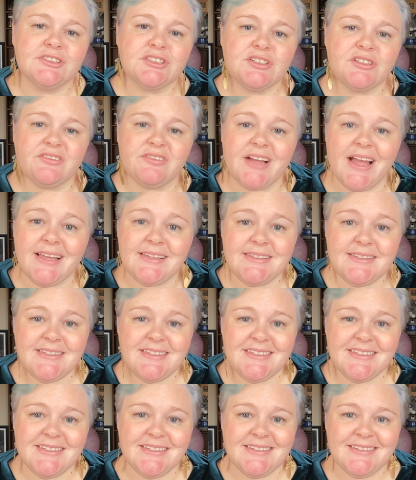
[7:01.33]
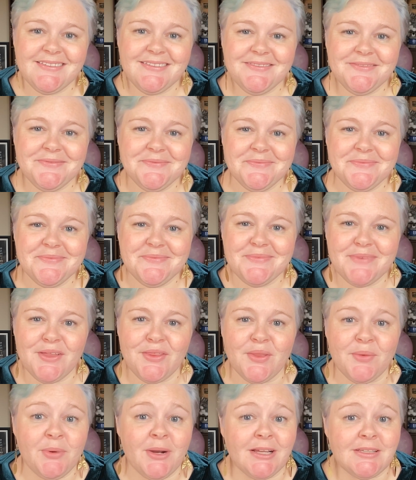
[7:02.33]
to rest
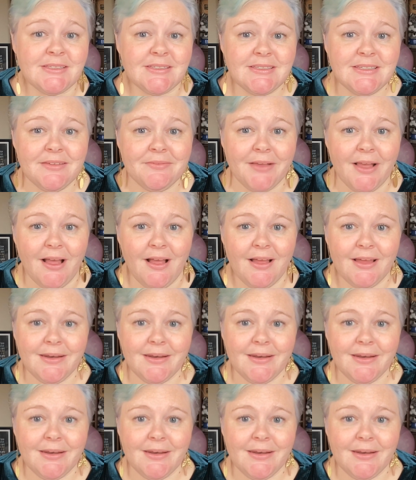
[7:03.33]
in the presence of God.